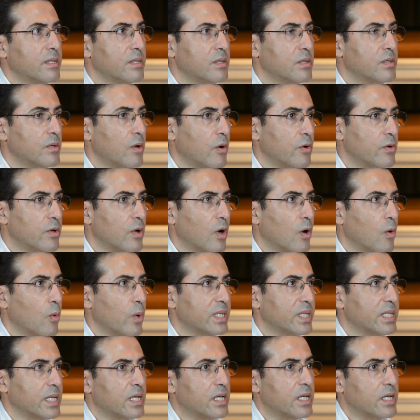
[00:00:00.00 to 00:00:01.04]
You don't know
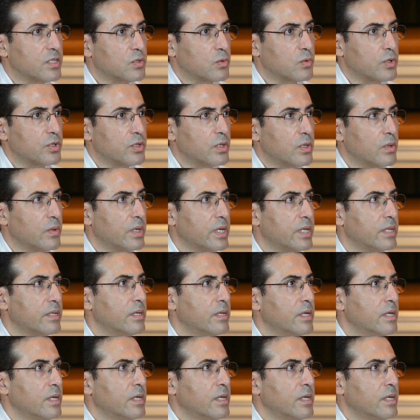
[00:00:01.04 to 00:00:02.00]
what the kids were doing.